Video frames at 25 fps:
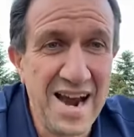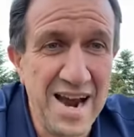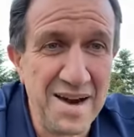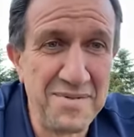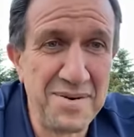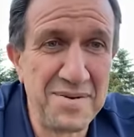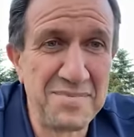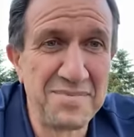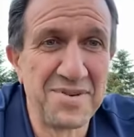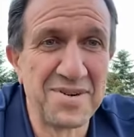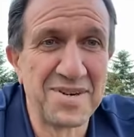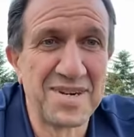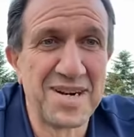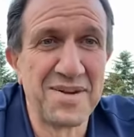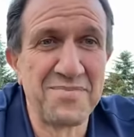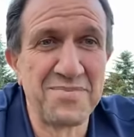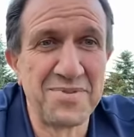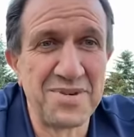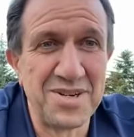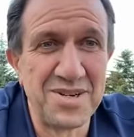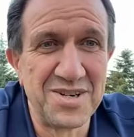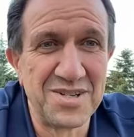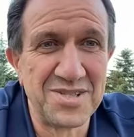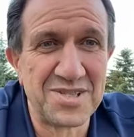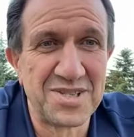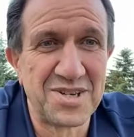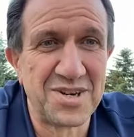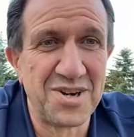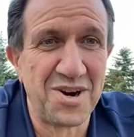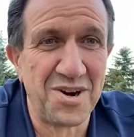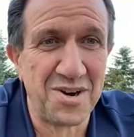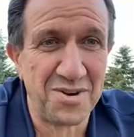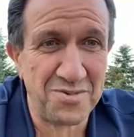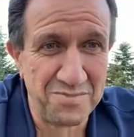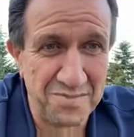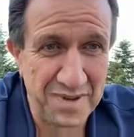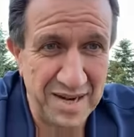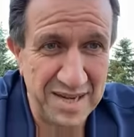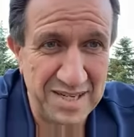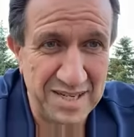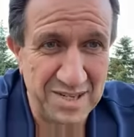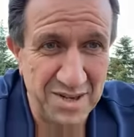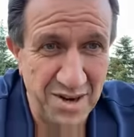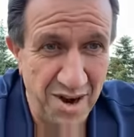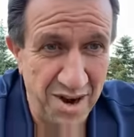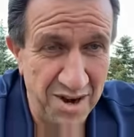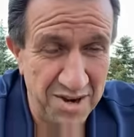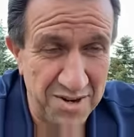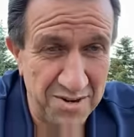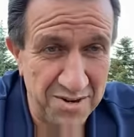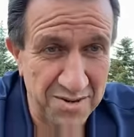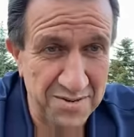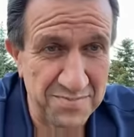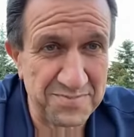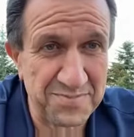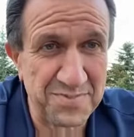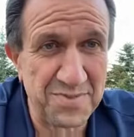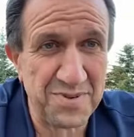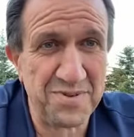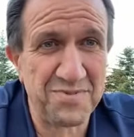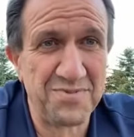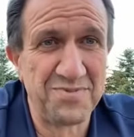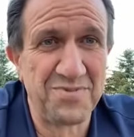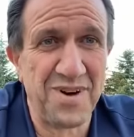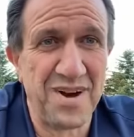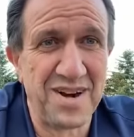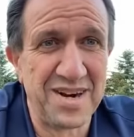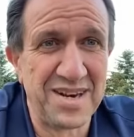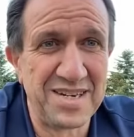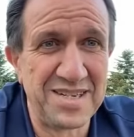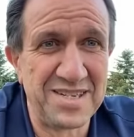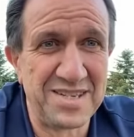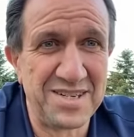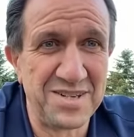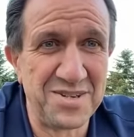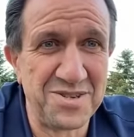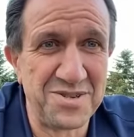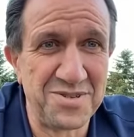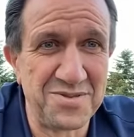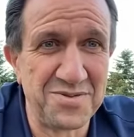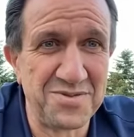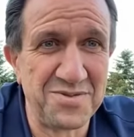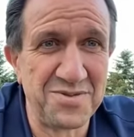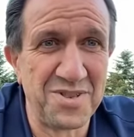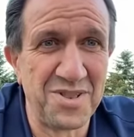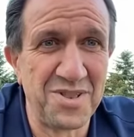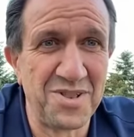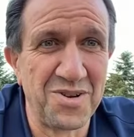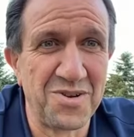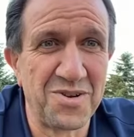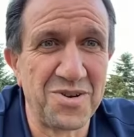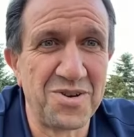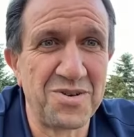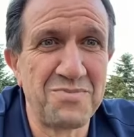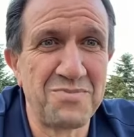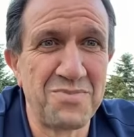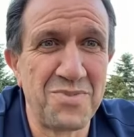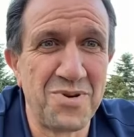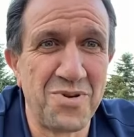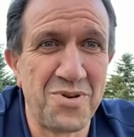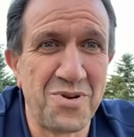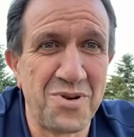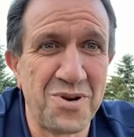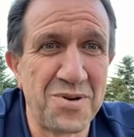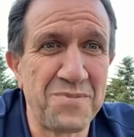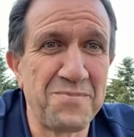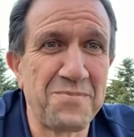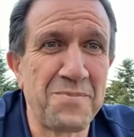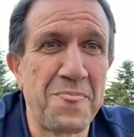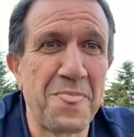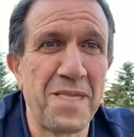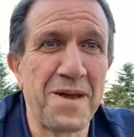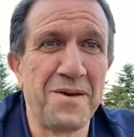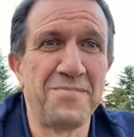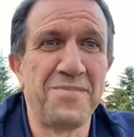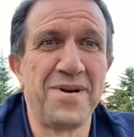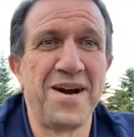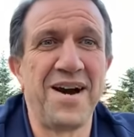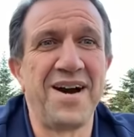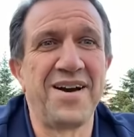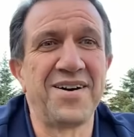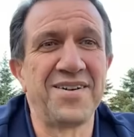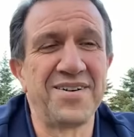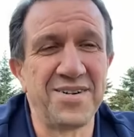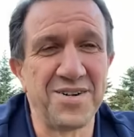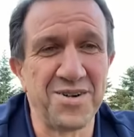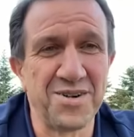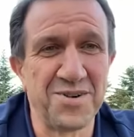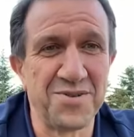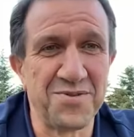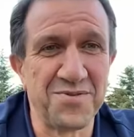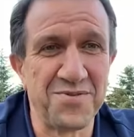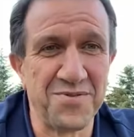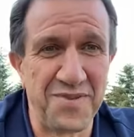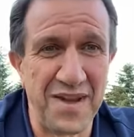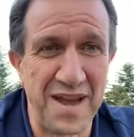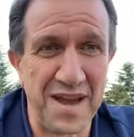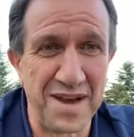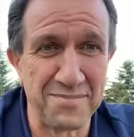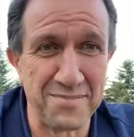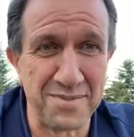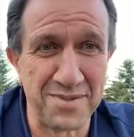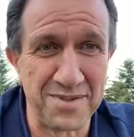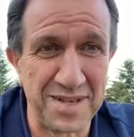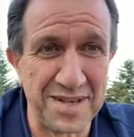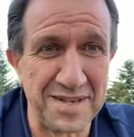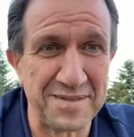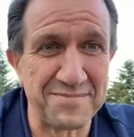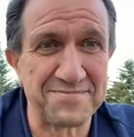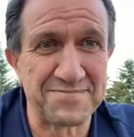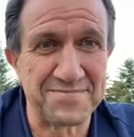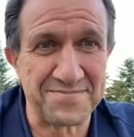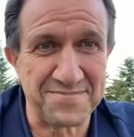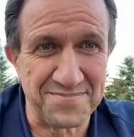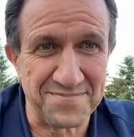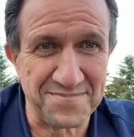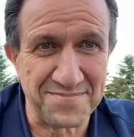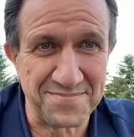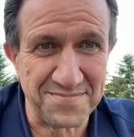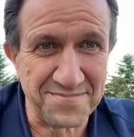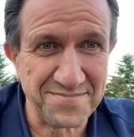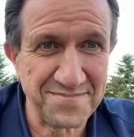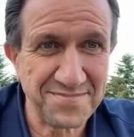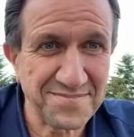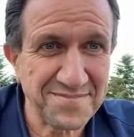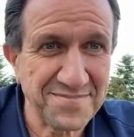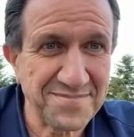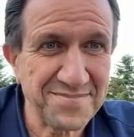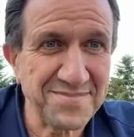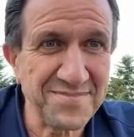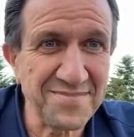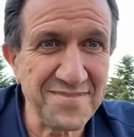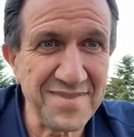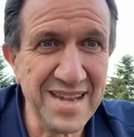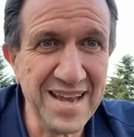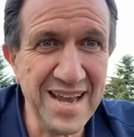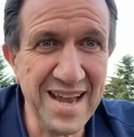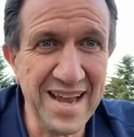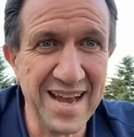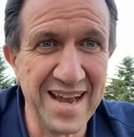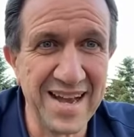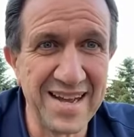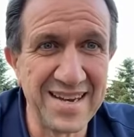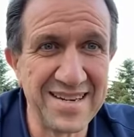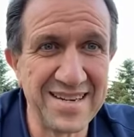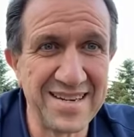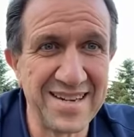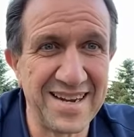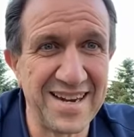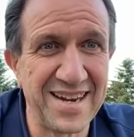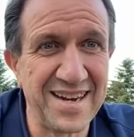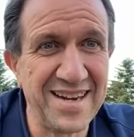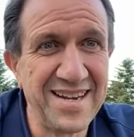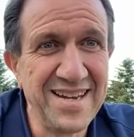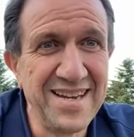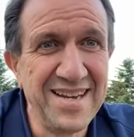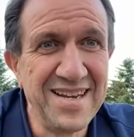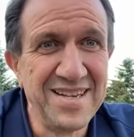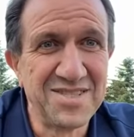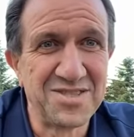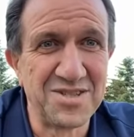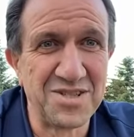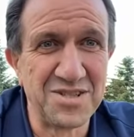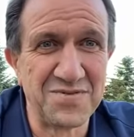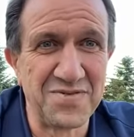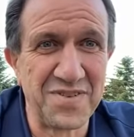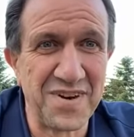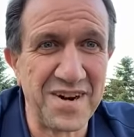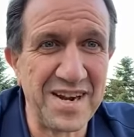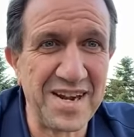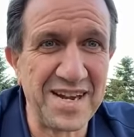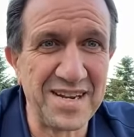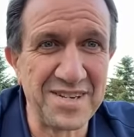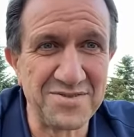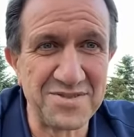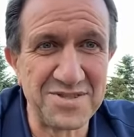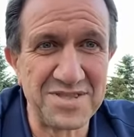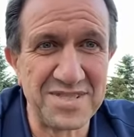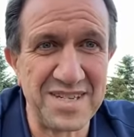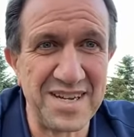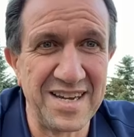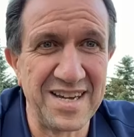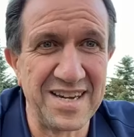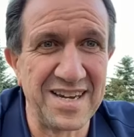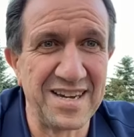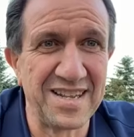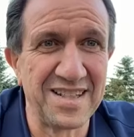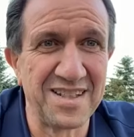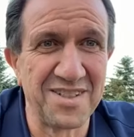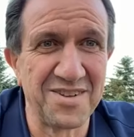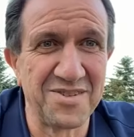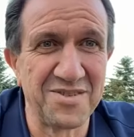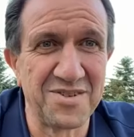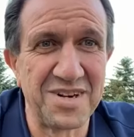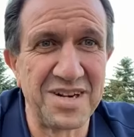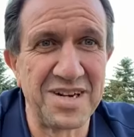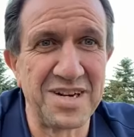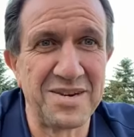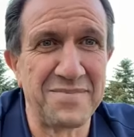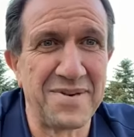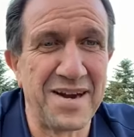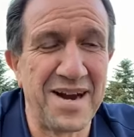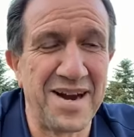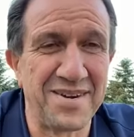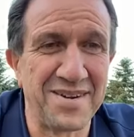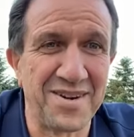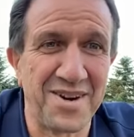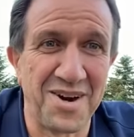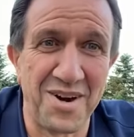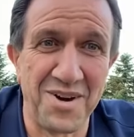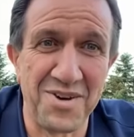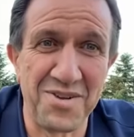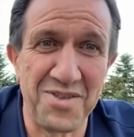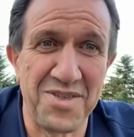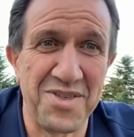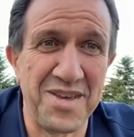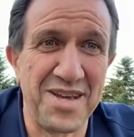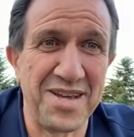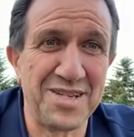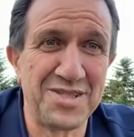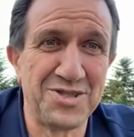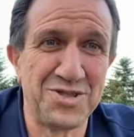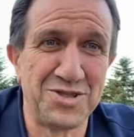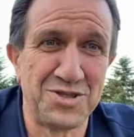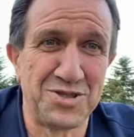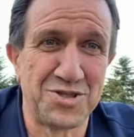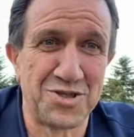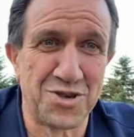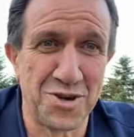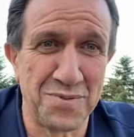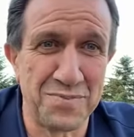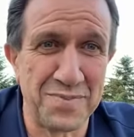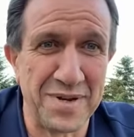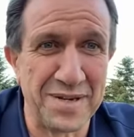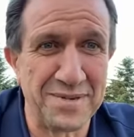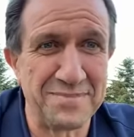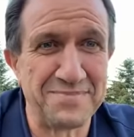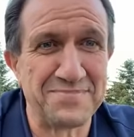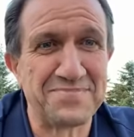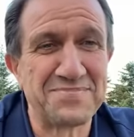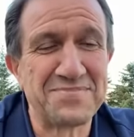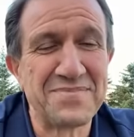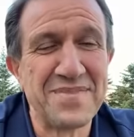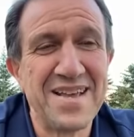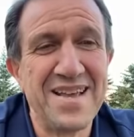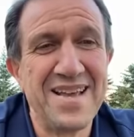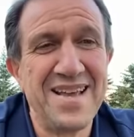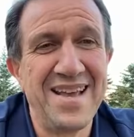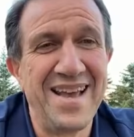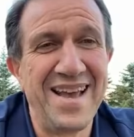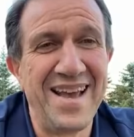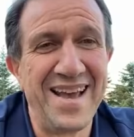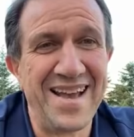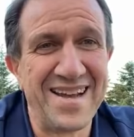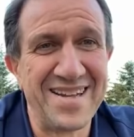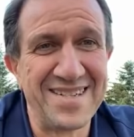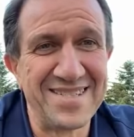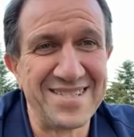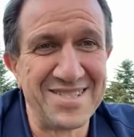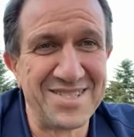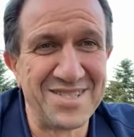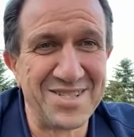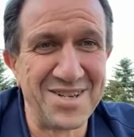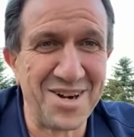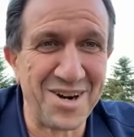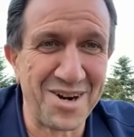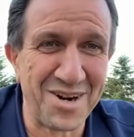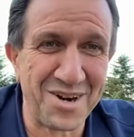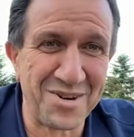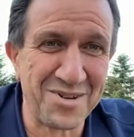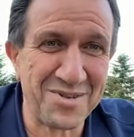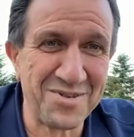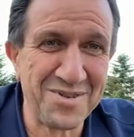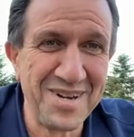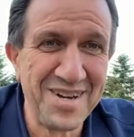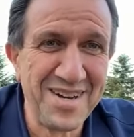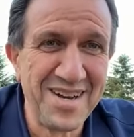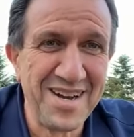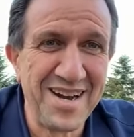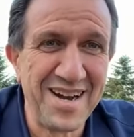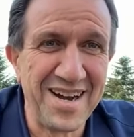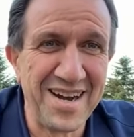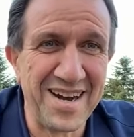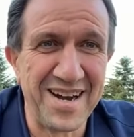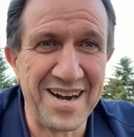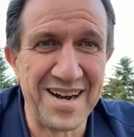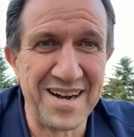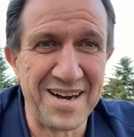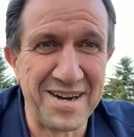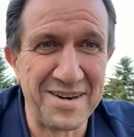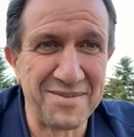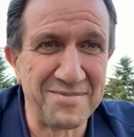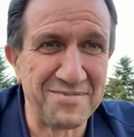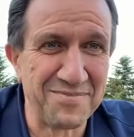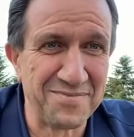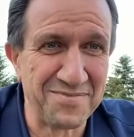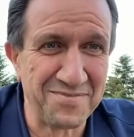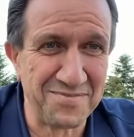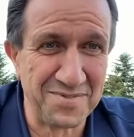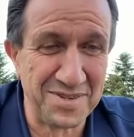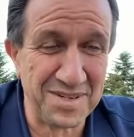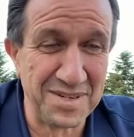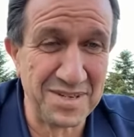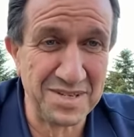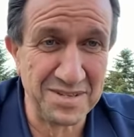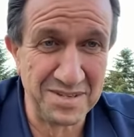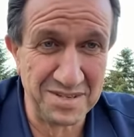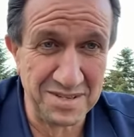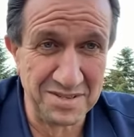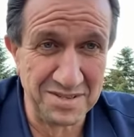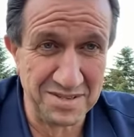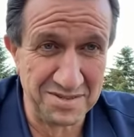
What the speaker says: I remember a couple years ago, my daughter wanting to learn more about her family. And she was very interested in learning about all things German. And so we